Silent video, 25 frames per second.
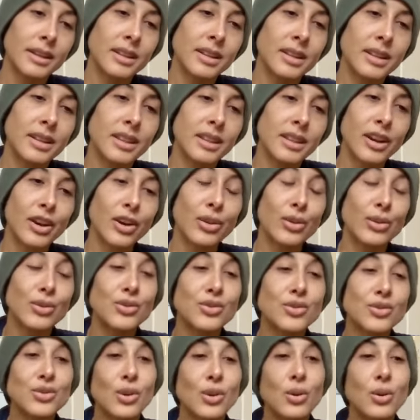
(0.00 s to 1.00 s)
Then there are
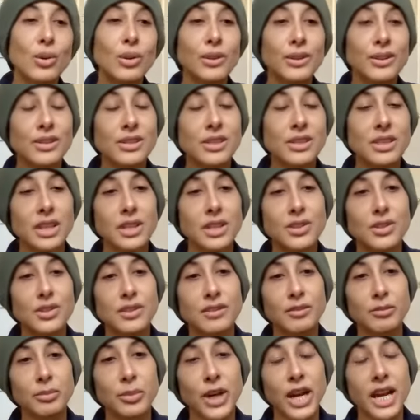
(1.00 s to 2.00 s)
the solar
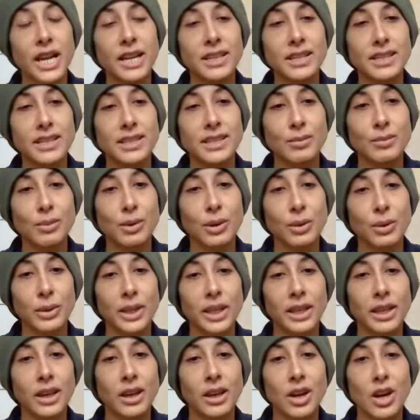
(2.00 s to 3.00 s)
stages of practice, where
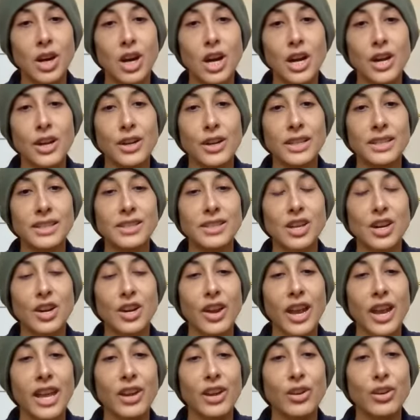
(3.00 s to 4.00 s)
we harness
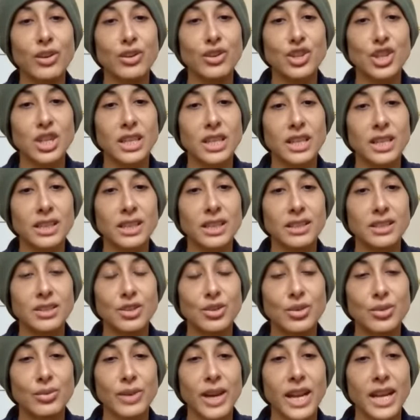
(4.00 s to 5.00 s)
our energy,
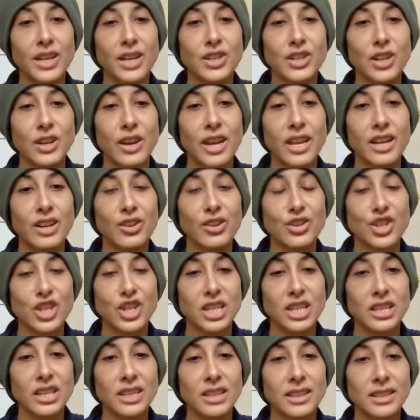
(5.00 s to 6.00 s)
direct our
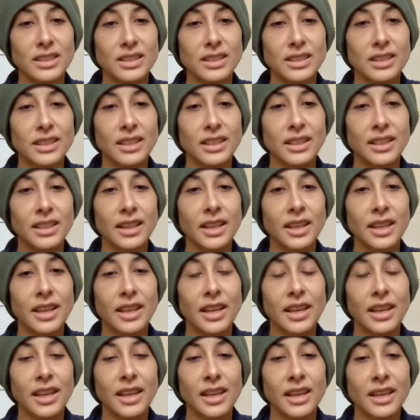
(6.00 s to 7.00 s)
energy.
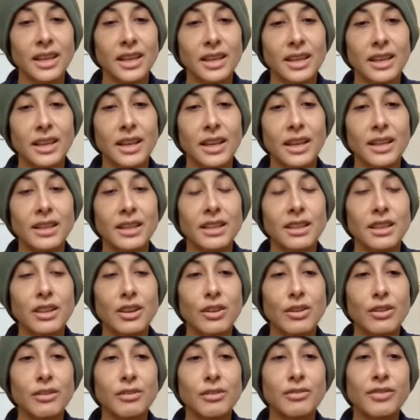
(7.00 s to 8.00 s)
And then
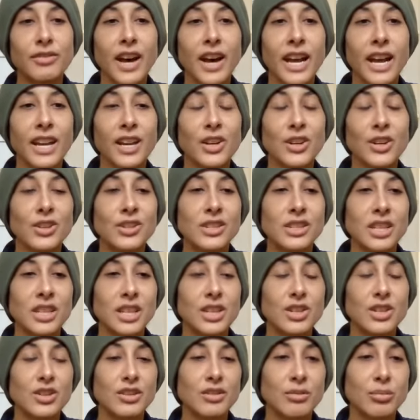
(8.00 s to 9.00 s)
there are the fire
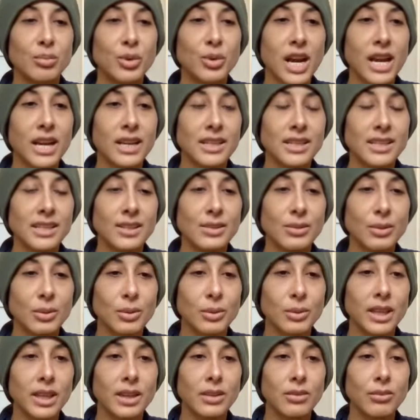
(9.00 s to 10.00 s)
stages of practice,
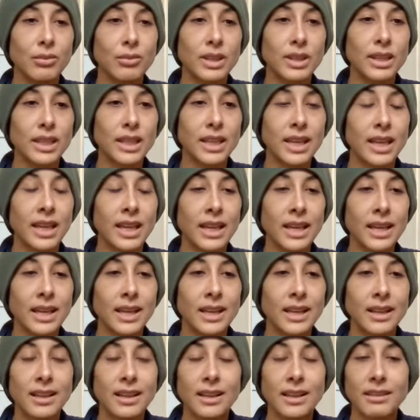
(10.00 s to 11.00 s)
where we can really
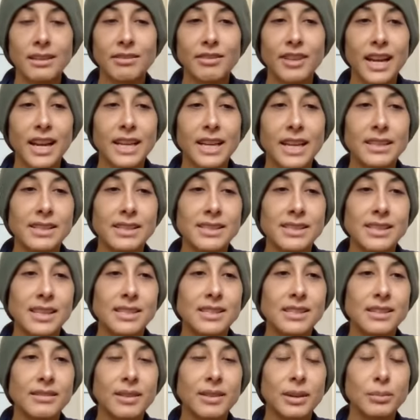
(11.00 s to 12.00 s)
find a
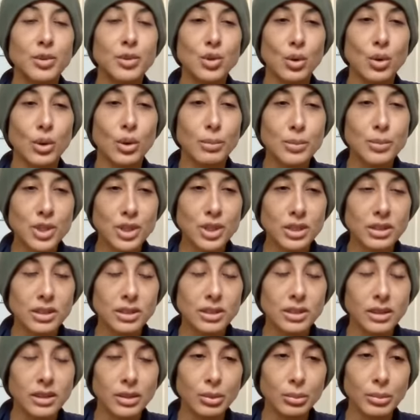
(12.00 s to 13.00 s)
sense of
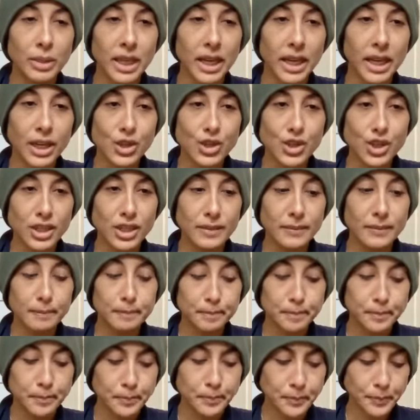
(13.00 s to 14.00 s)
absorption, illumination.